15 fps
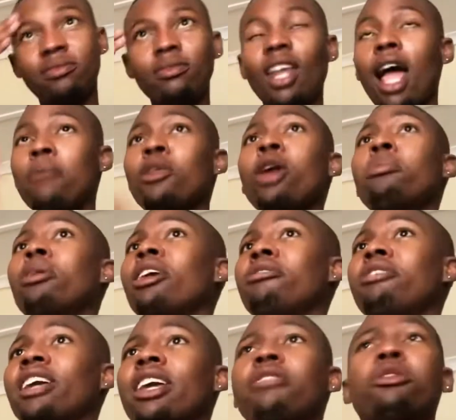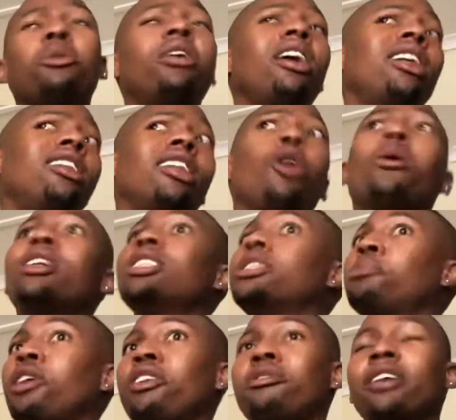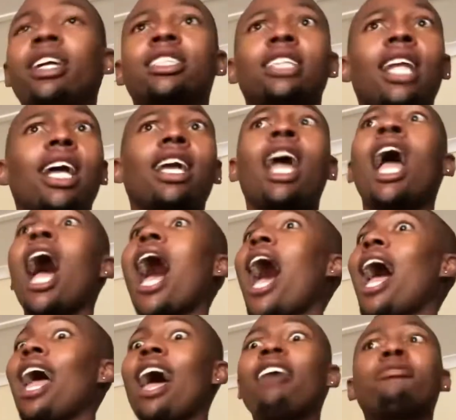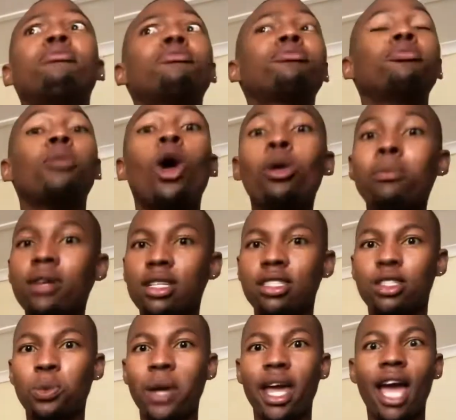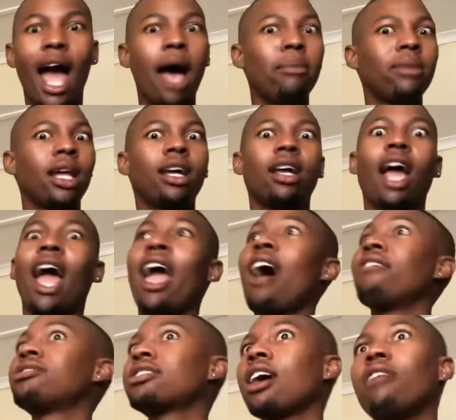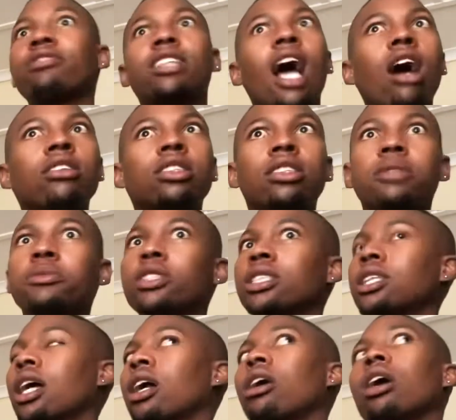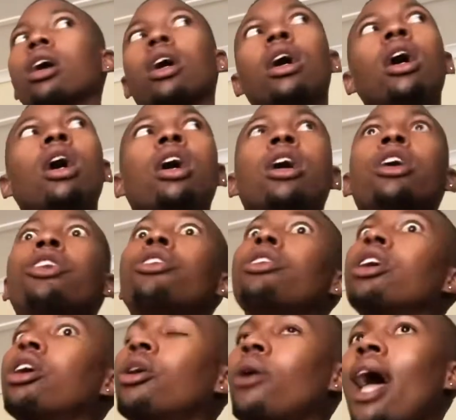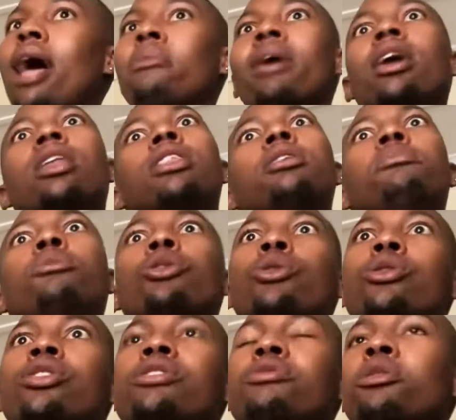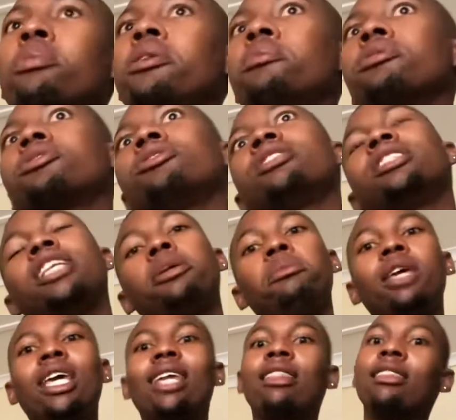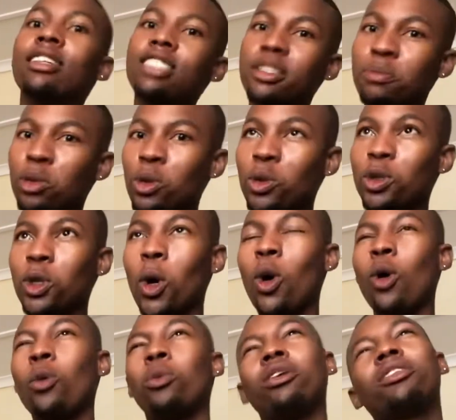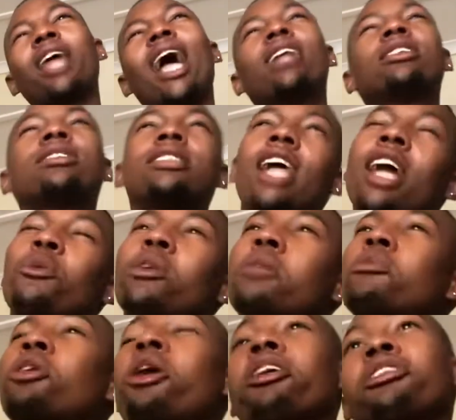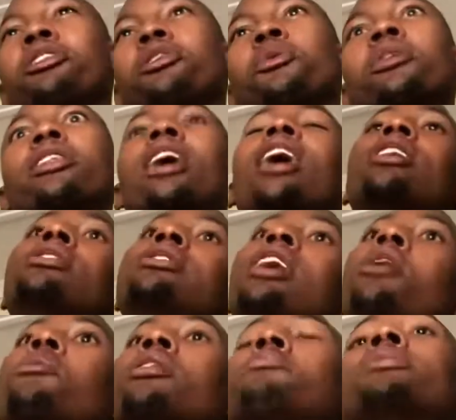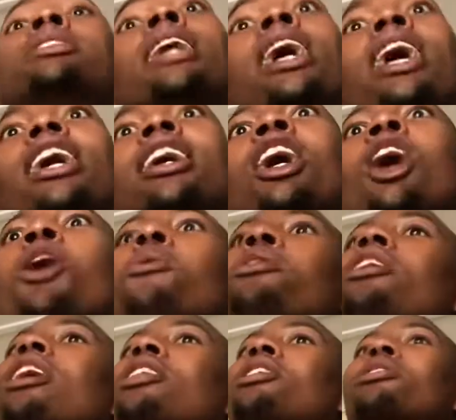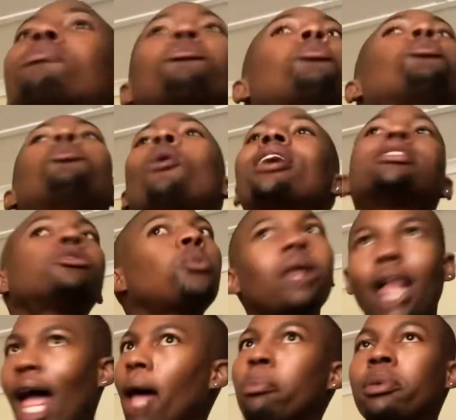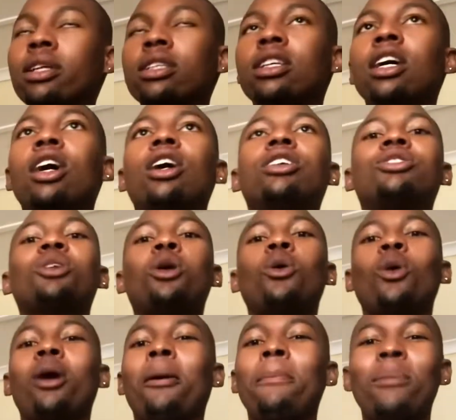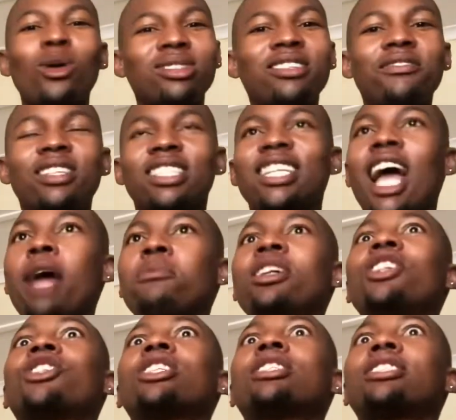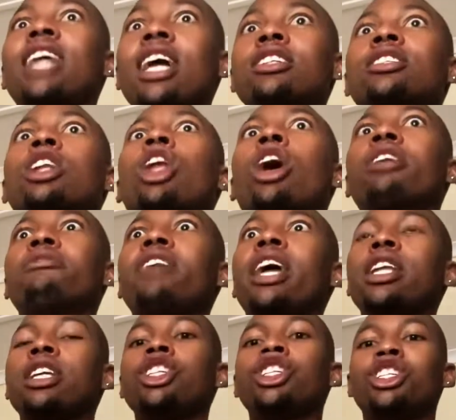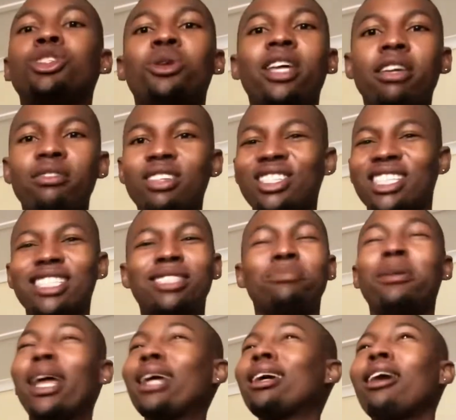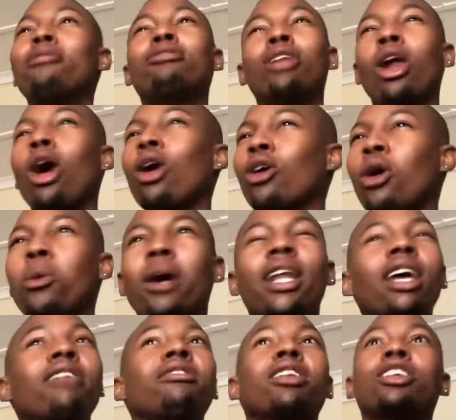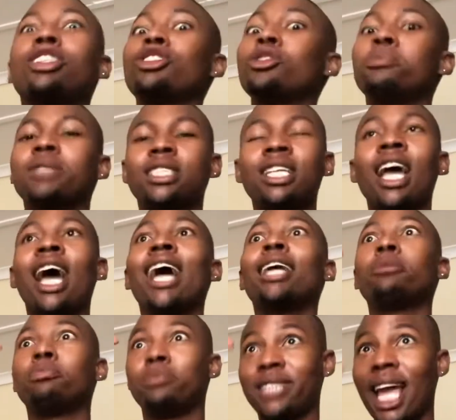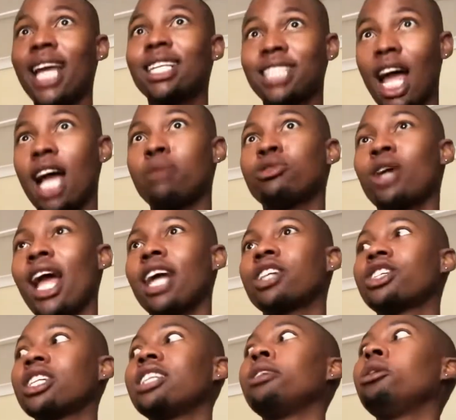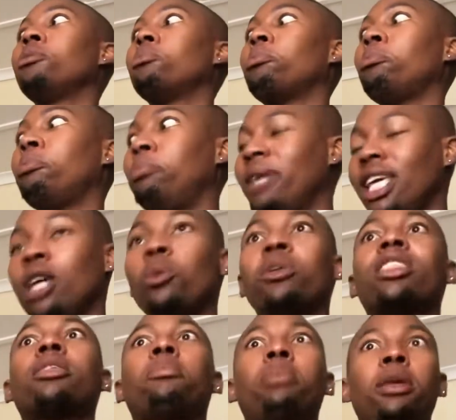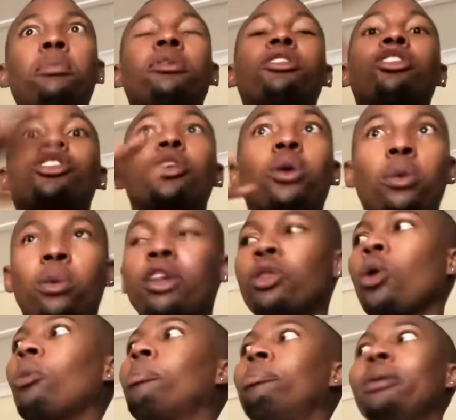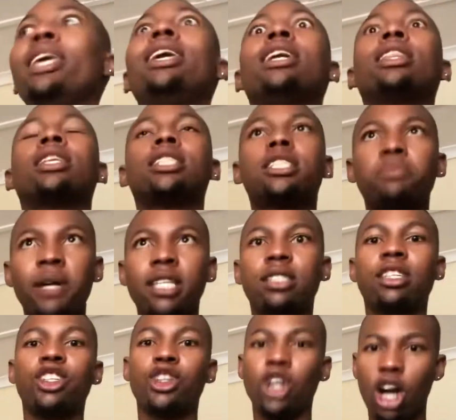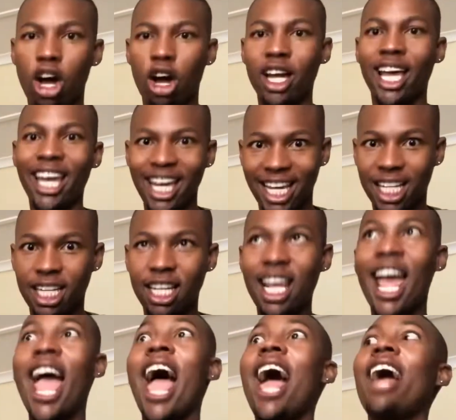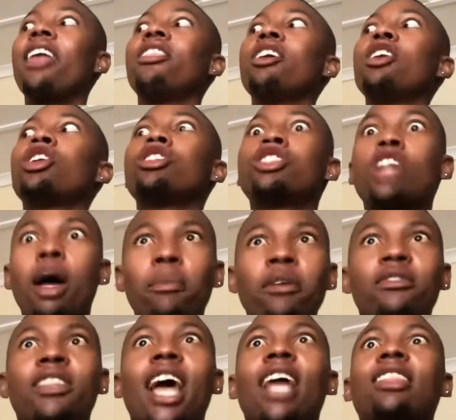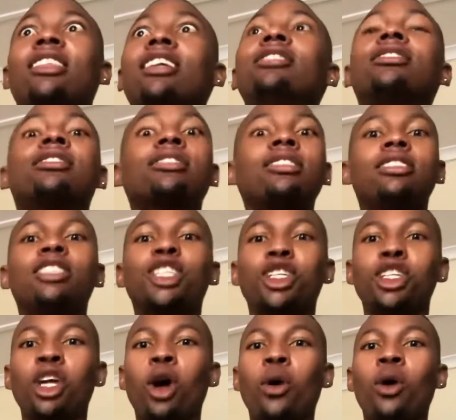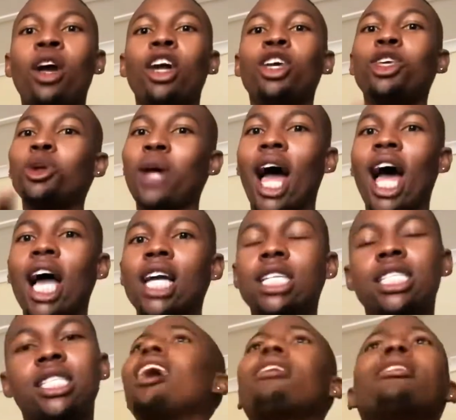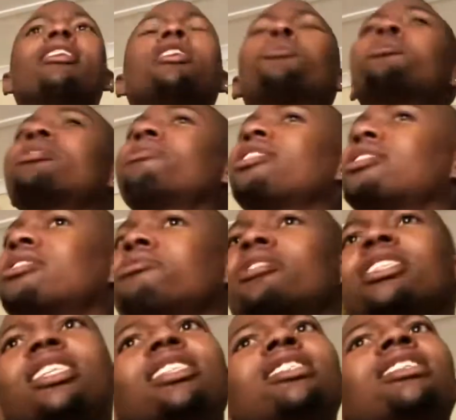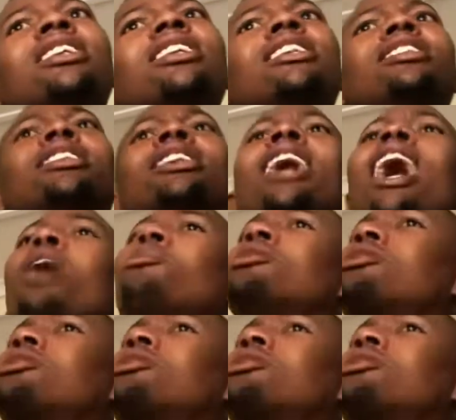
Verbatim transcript: I'm not perfect. Everyone, no one is perfect. Like I have moments where I'm like, I have self doubt, and I'm just like, ugh, you know, am I in the mood for people to see me in this mood, or will they understand what I'm going through? Will they understand what I'm saying? Well, uh, what will happen? So most of the time, it just takes a lot of energy to even just make a vlog or whatever, because you must take time to actually be with the people that you're with or be in the space that you are in. And then on top of that, then still, you know, you guys, it was festive season, I was